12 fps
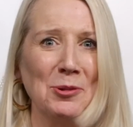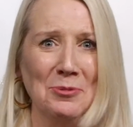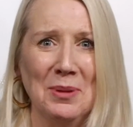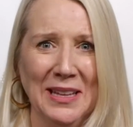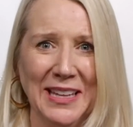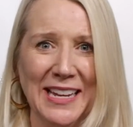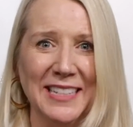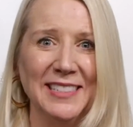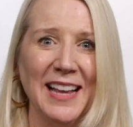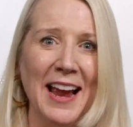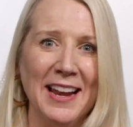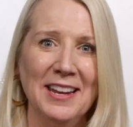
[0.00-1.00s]
who are really
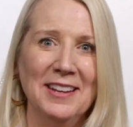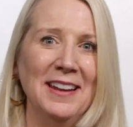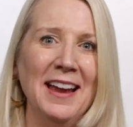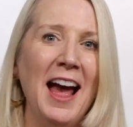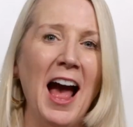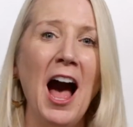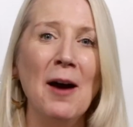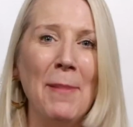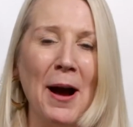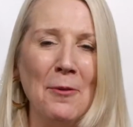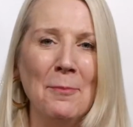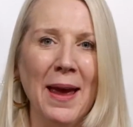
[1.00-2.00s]
excited
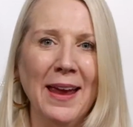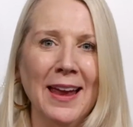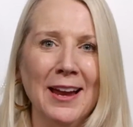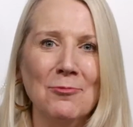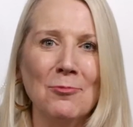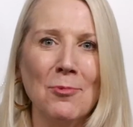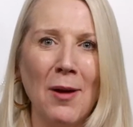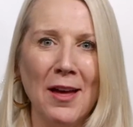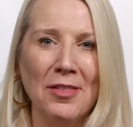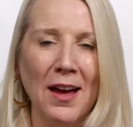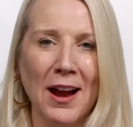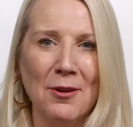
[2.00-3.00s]
about making
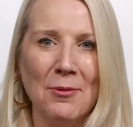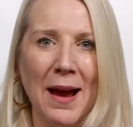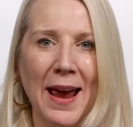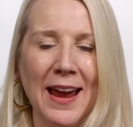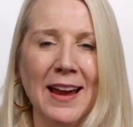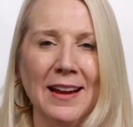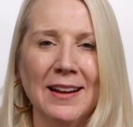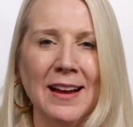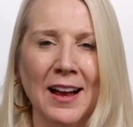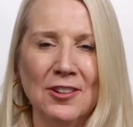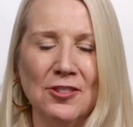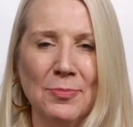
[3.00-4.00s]
Roth IRA
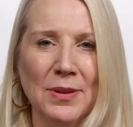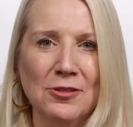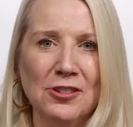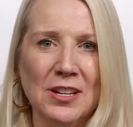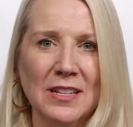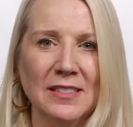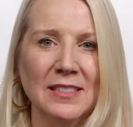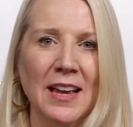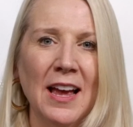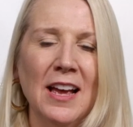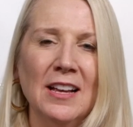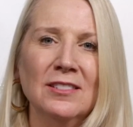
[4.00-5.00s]
contributions.
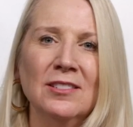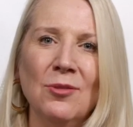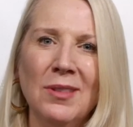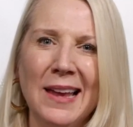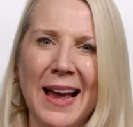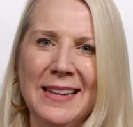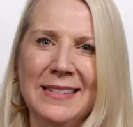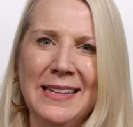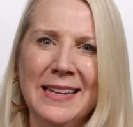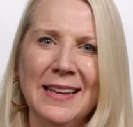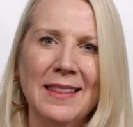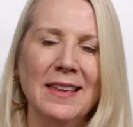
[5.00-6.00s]
So the
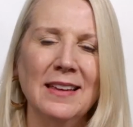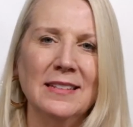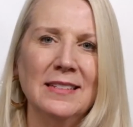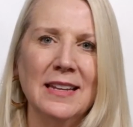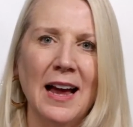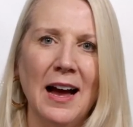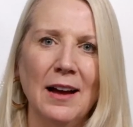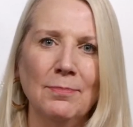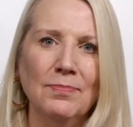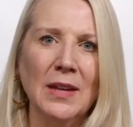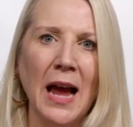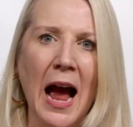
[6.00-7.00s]
idea that
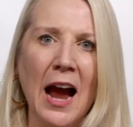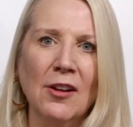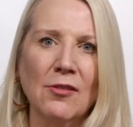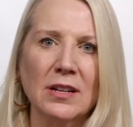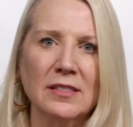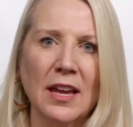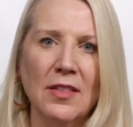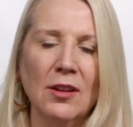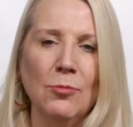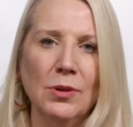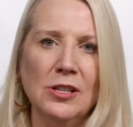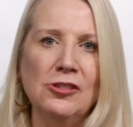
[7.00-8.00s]
Congress, I
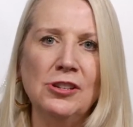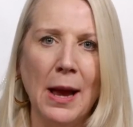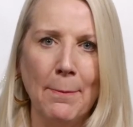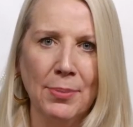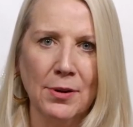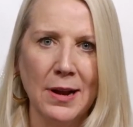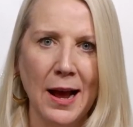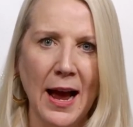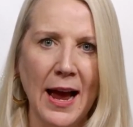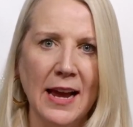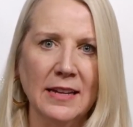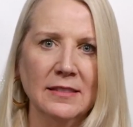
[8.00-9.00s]
think, would
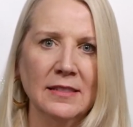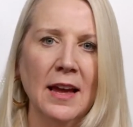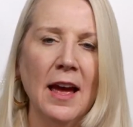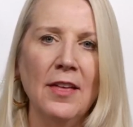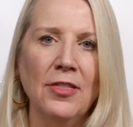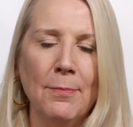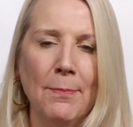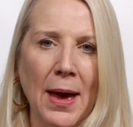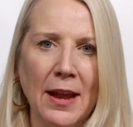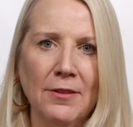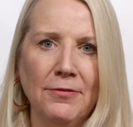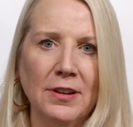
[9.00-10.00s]
jeopardize the
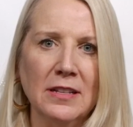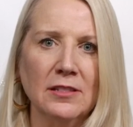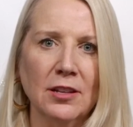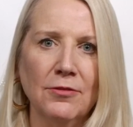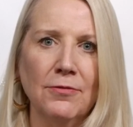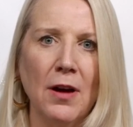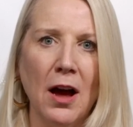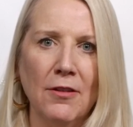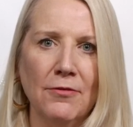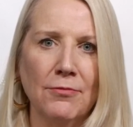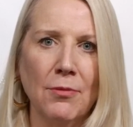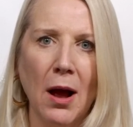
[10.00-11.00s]
benefits
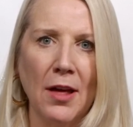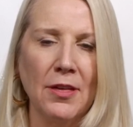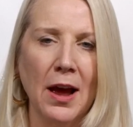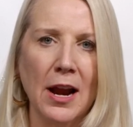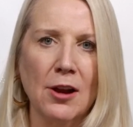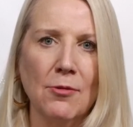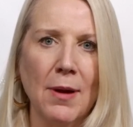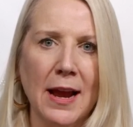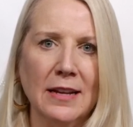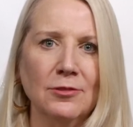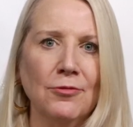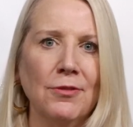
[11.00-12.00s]
of Roth
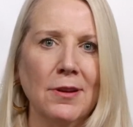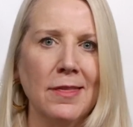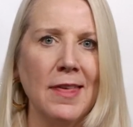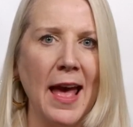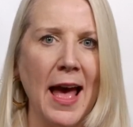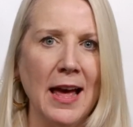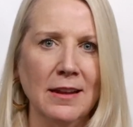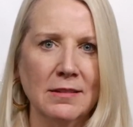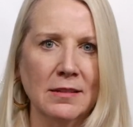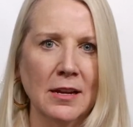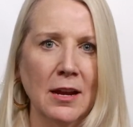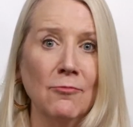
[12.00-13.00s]
IRAs for
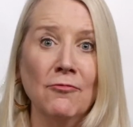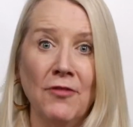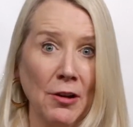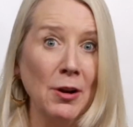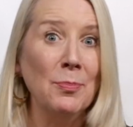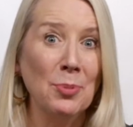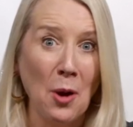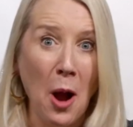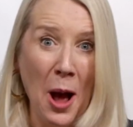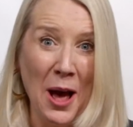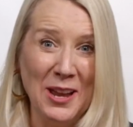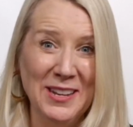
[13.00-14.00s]
that very
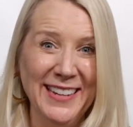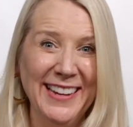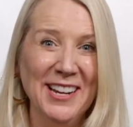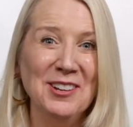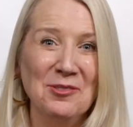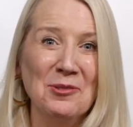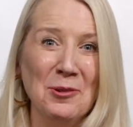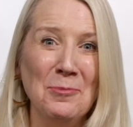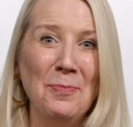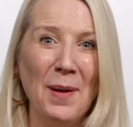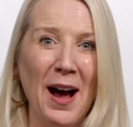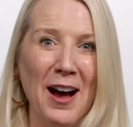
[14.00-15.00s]
broad
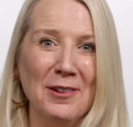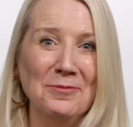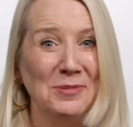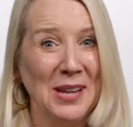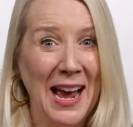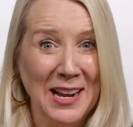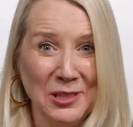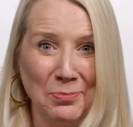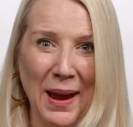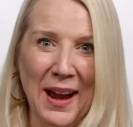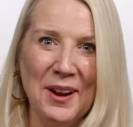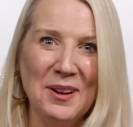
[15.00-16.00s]
group of
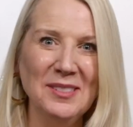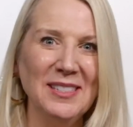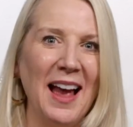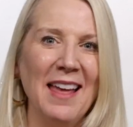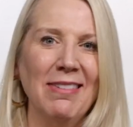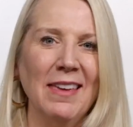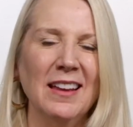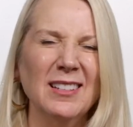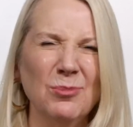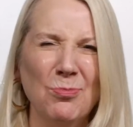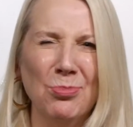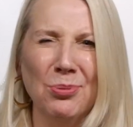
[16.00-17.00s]
taxpayers, I think
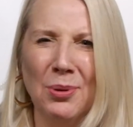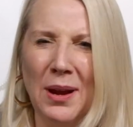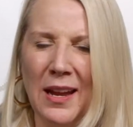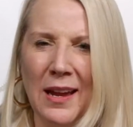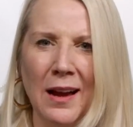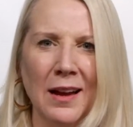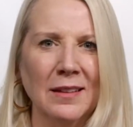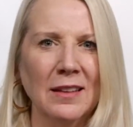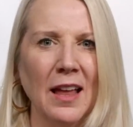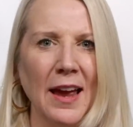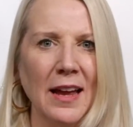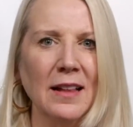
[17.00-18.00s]
is pretty
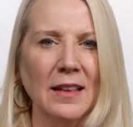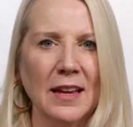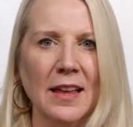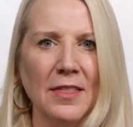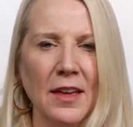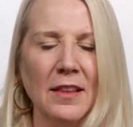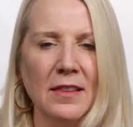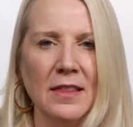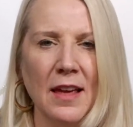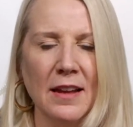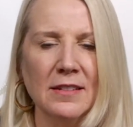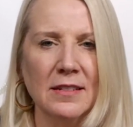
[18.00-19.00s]
unlikely
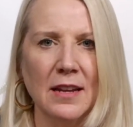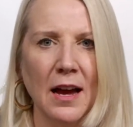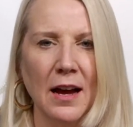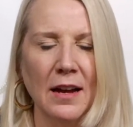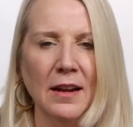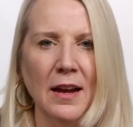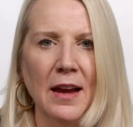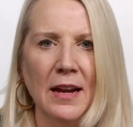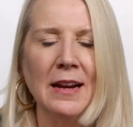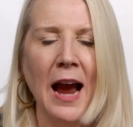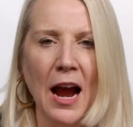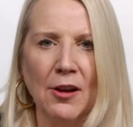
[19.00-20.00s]
that
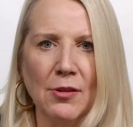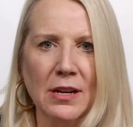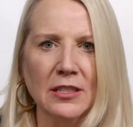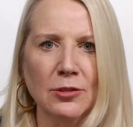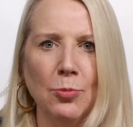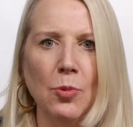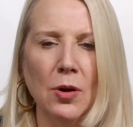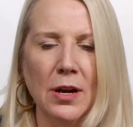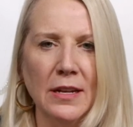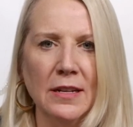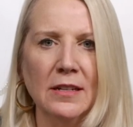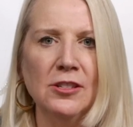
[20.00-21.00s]
Congress
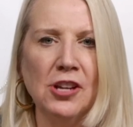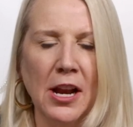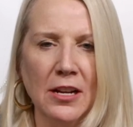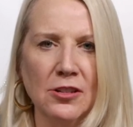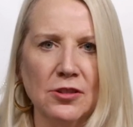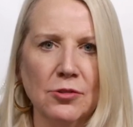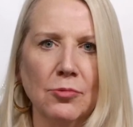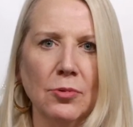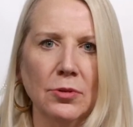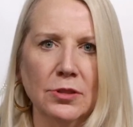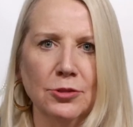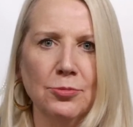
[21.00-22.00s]
would change the
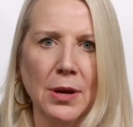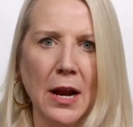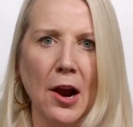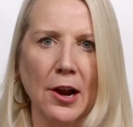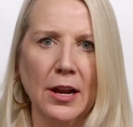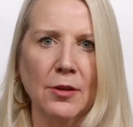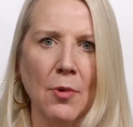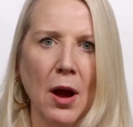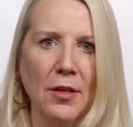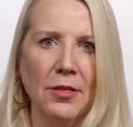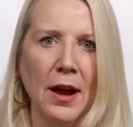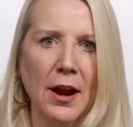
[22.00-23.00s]
rules regarding
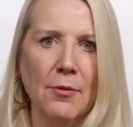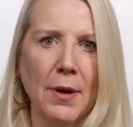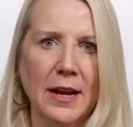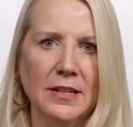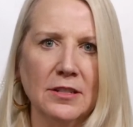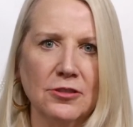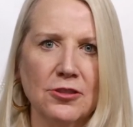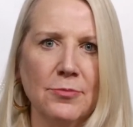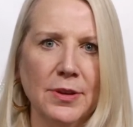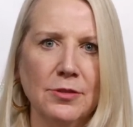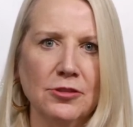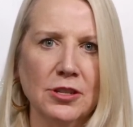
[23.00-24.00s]
Roth IRA
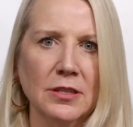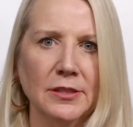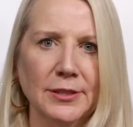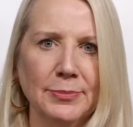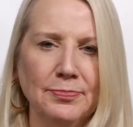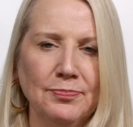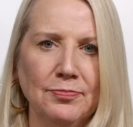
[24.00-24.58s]
distributions.